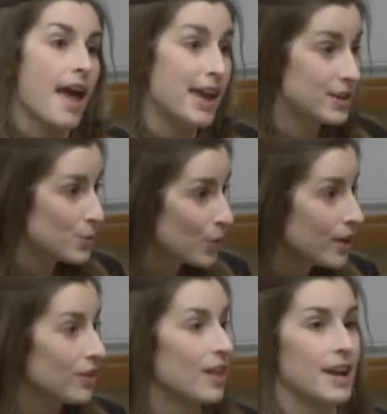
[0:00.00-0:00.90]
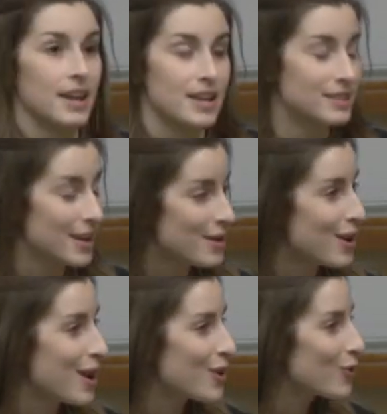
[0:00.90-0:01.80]
And in Will, I gained an
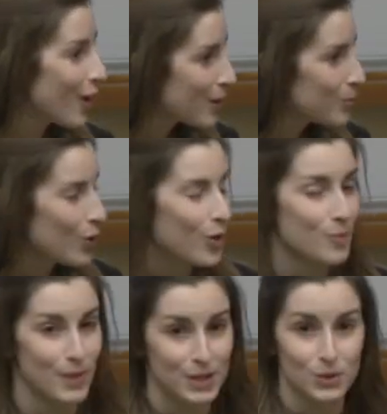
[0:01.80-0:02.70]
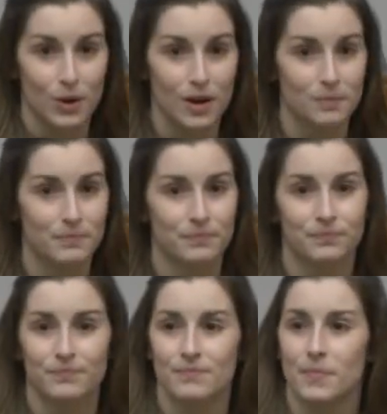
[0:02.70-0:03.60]
incredible mentor.
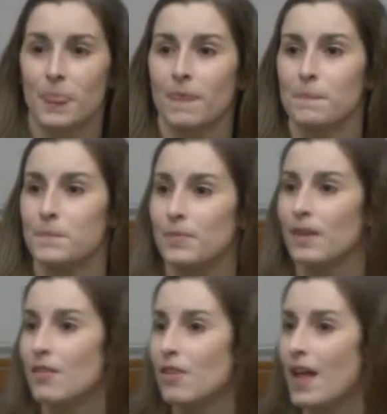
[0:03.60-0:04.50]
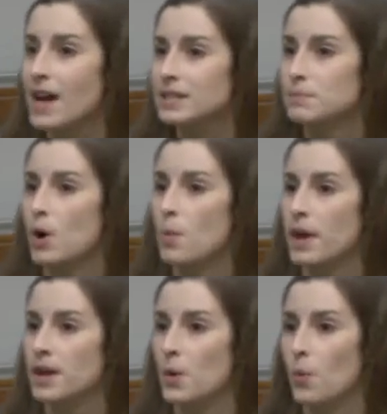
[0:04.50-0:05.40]
The last
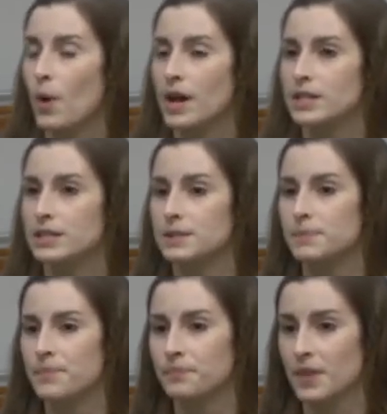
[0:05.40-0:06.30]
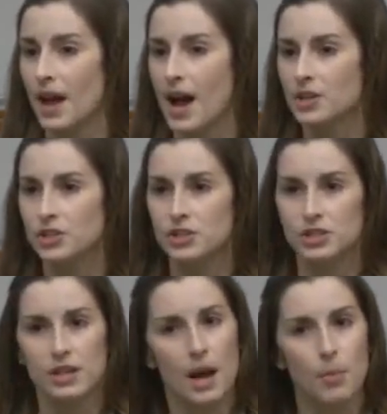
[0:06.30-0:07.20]
moment was actually
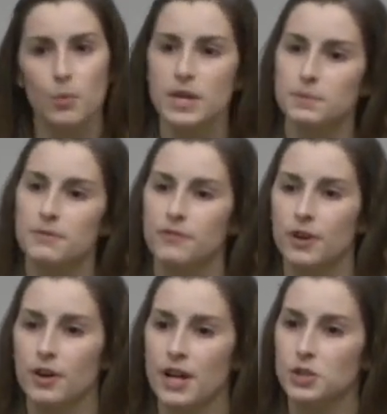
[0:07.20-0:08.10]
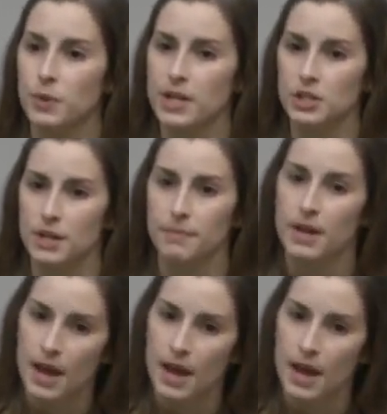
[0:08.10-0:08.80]
just a couple weeks before graduation,